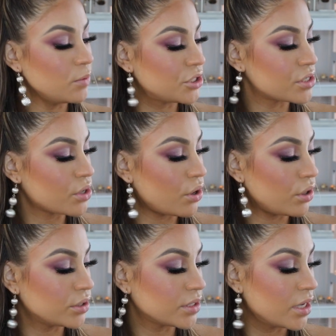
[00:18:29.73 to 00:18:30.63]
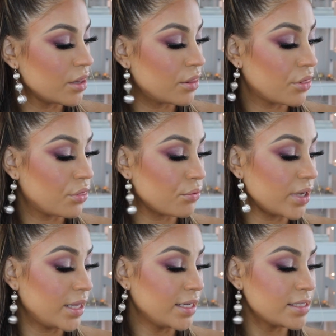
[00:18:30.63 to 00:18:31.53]
which is called the
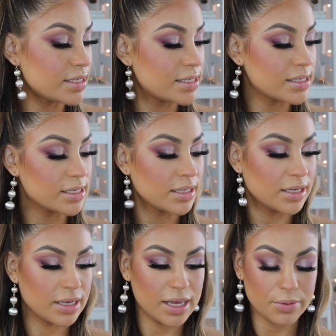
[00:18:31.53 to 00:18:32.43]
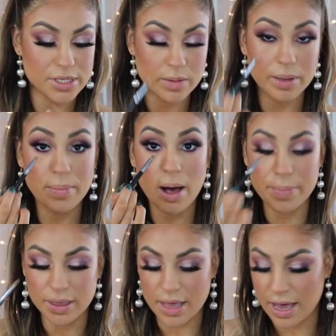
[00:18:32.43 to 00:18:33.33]
Thrillist. We're just going to be
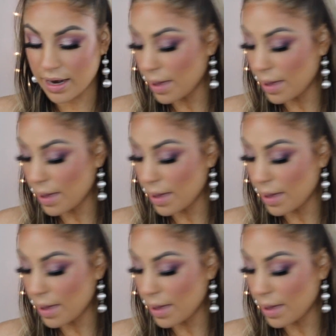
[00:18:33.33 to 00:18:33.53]
popping that.